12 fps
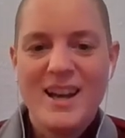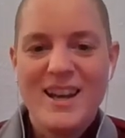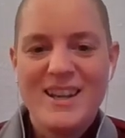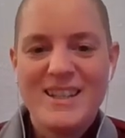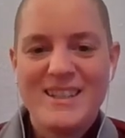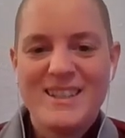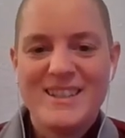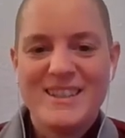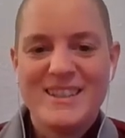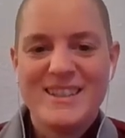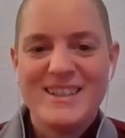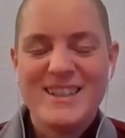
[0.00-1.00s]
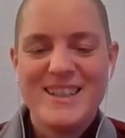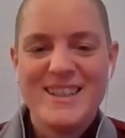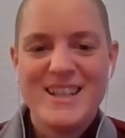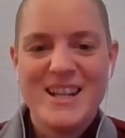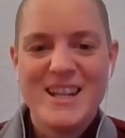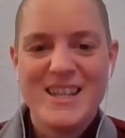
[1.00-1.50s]
And
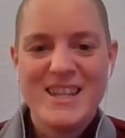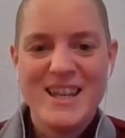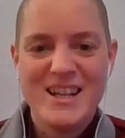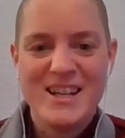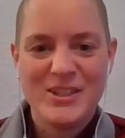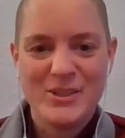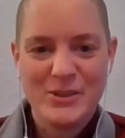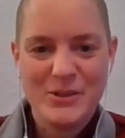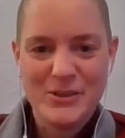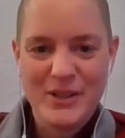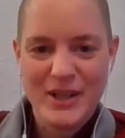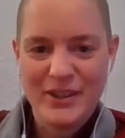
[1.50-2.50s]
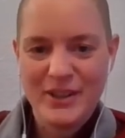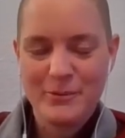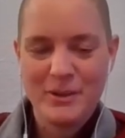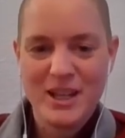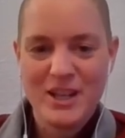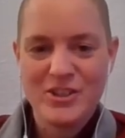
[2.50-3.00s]
yeah, so I think
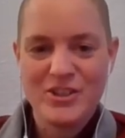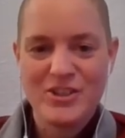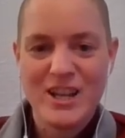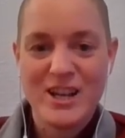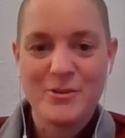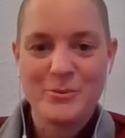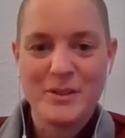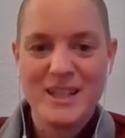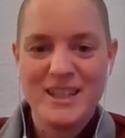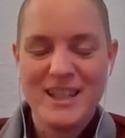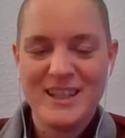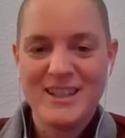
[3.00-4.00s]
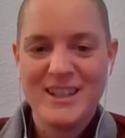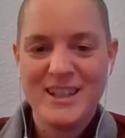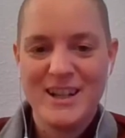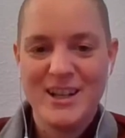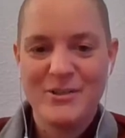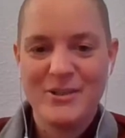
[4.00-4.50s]
we can just start reading
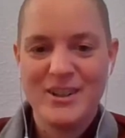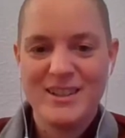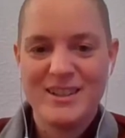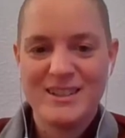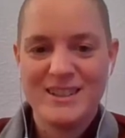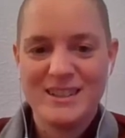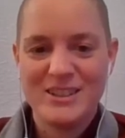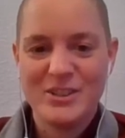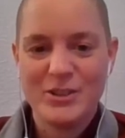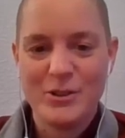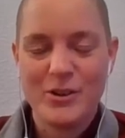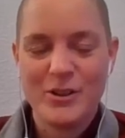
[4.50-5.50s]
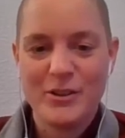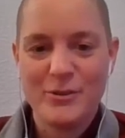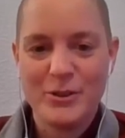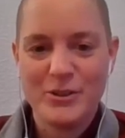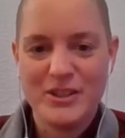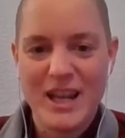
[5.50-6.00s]
our little story
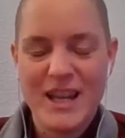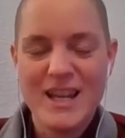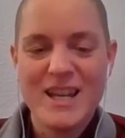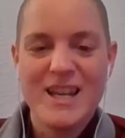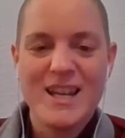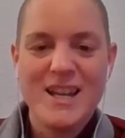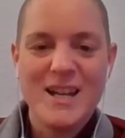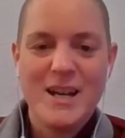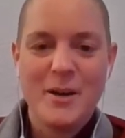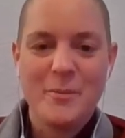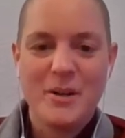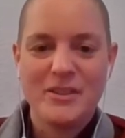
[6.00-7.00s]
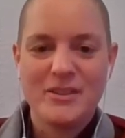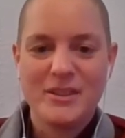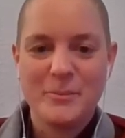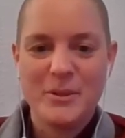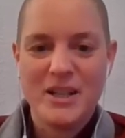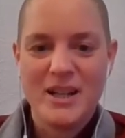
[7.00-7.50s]
for today about the
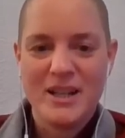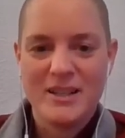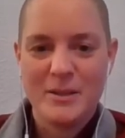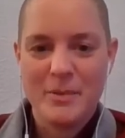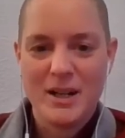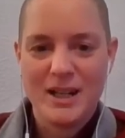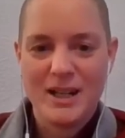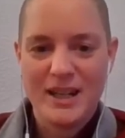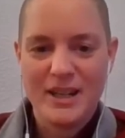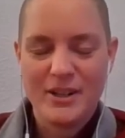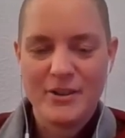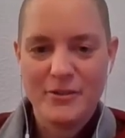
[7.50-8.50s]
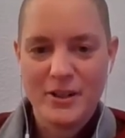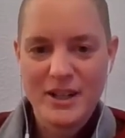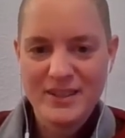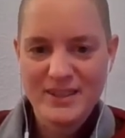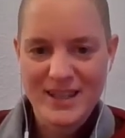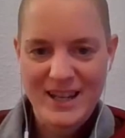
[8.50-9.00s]
Buddha in the Parilayaka
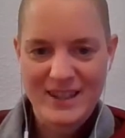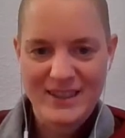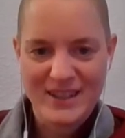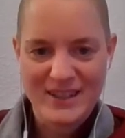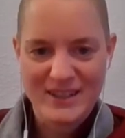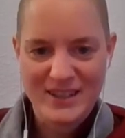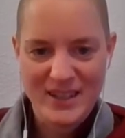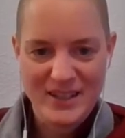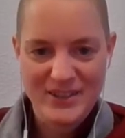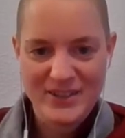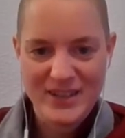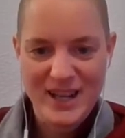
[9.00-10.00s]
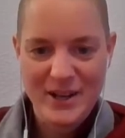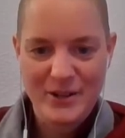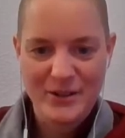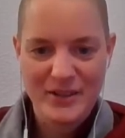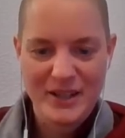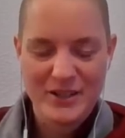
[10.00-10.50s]
forest and then see
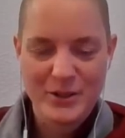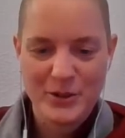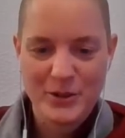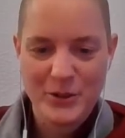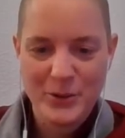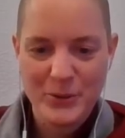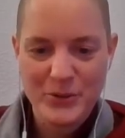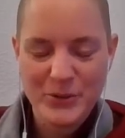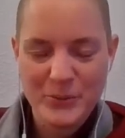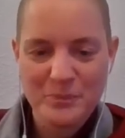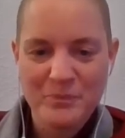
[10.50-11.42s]
how that goes.